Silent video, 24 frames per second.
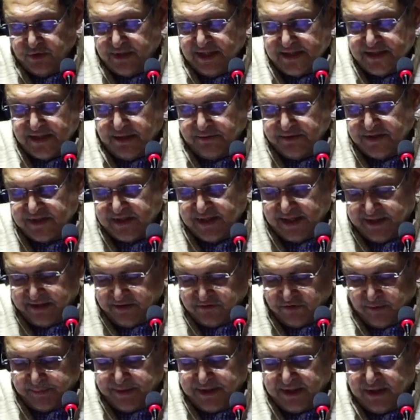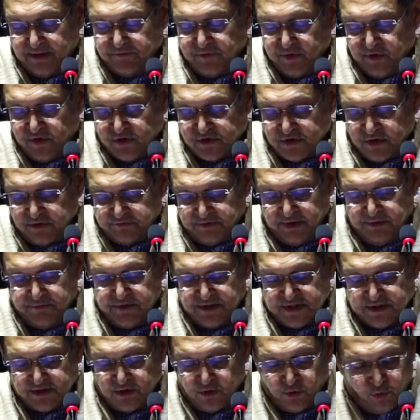things that we selected from Indian philosophy,
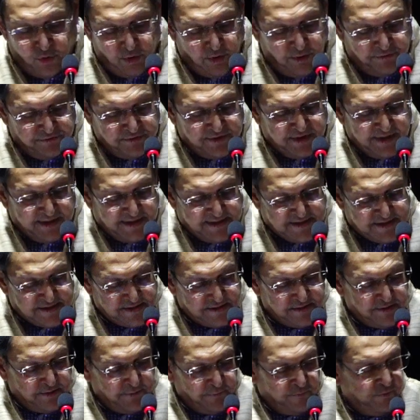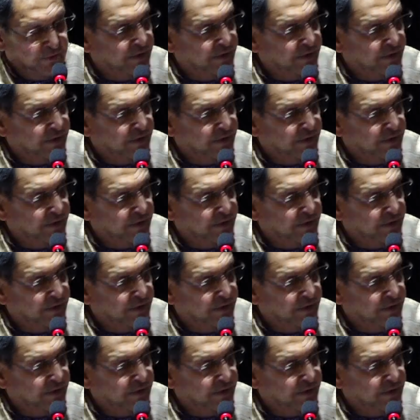which is the role of grace.